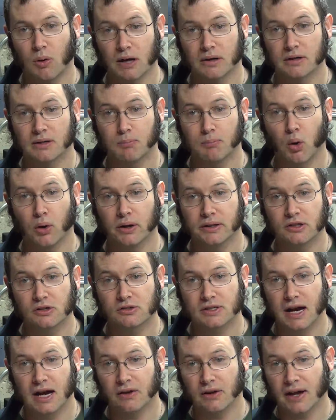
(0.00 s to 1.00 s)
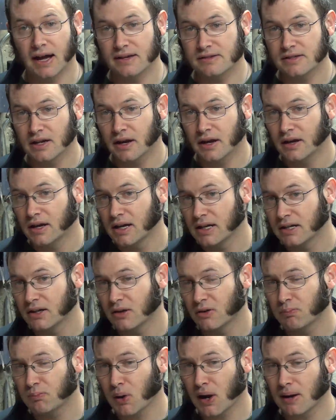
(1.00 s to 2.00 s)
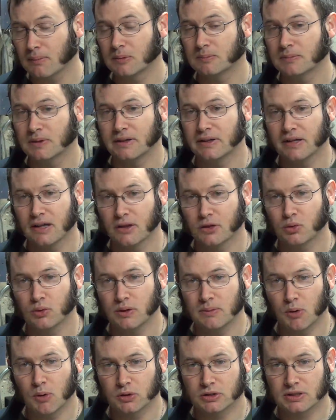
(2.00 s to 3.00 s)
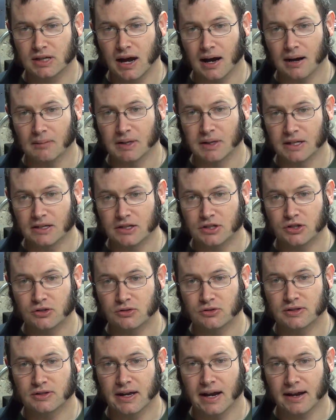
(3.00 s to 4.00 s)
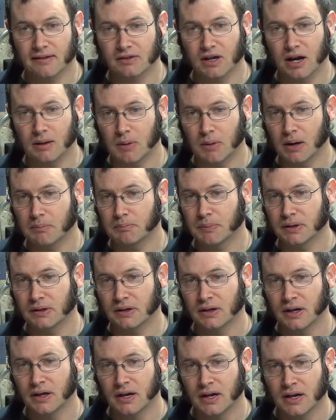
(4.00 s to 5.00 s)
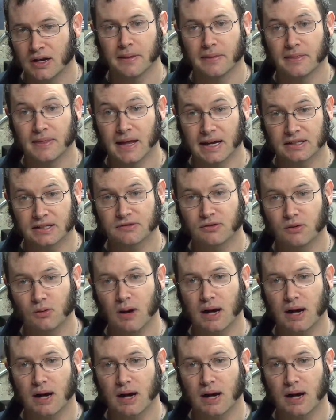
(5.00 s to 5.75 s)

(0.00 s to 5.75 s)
wanted to point those out as, you know, probably the three most common issues that have come up. And thanks for